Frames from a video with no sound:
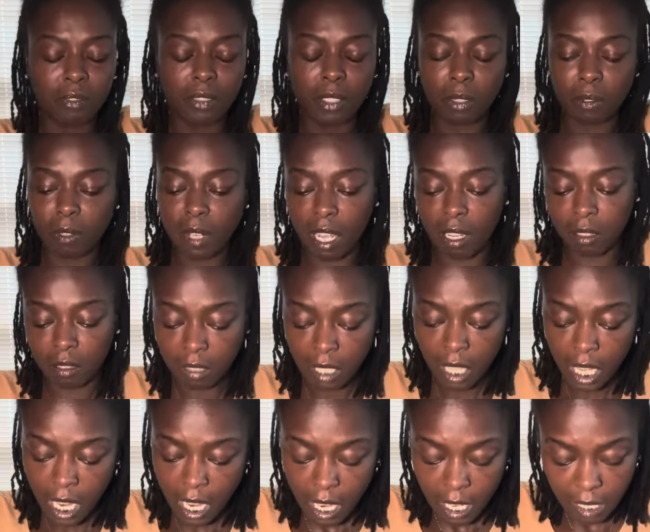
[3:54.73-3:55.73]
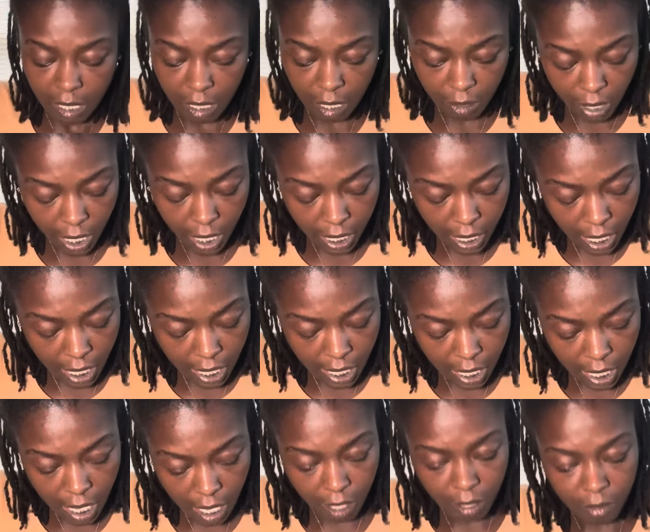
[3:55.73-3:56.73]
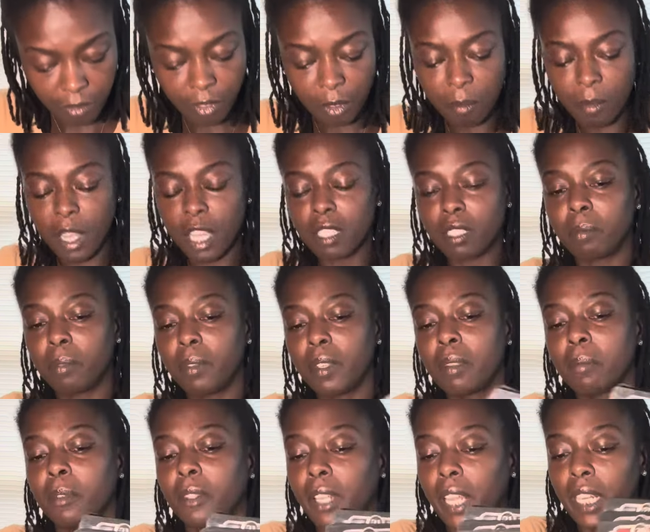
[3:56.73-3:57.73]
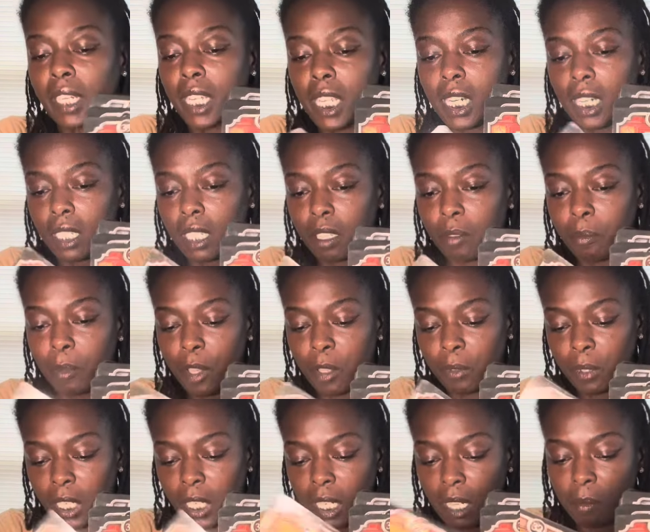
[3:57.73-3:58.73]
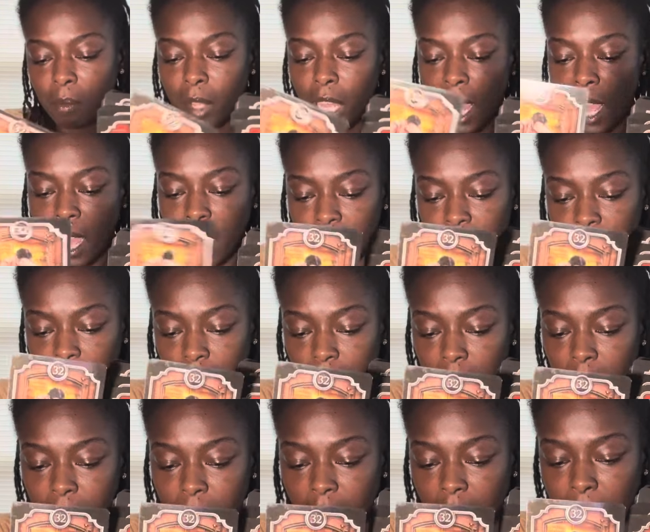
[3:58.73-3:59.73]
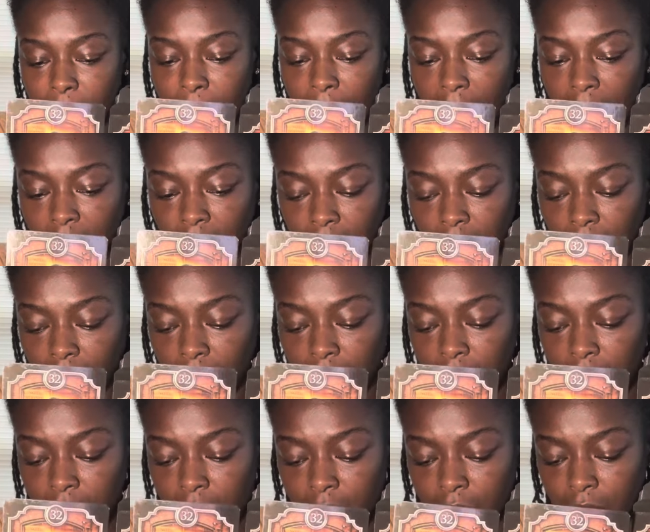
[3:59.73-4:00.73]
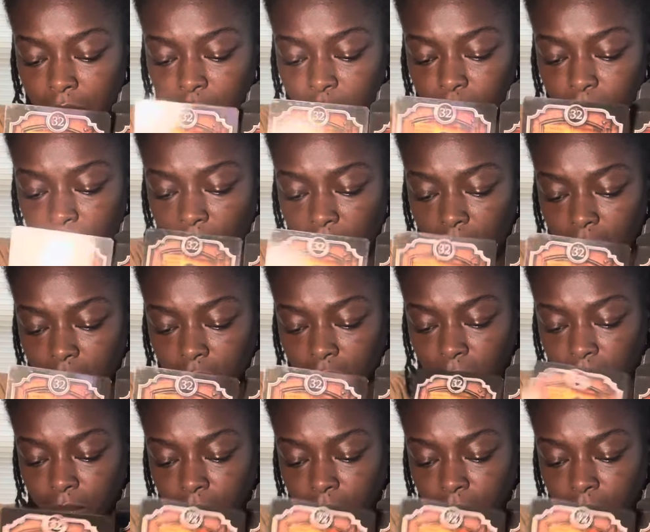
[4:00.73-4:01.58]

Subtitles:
you know. So they need help from other people. They need a community behind them, a backing, you know,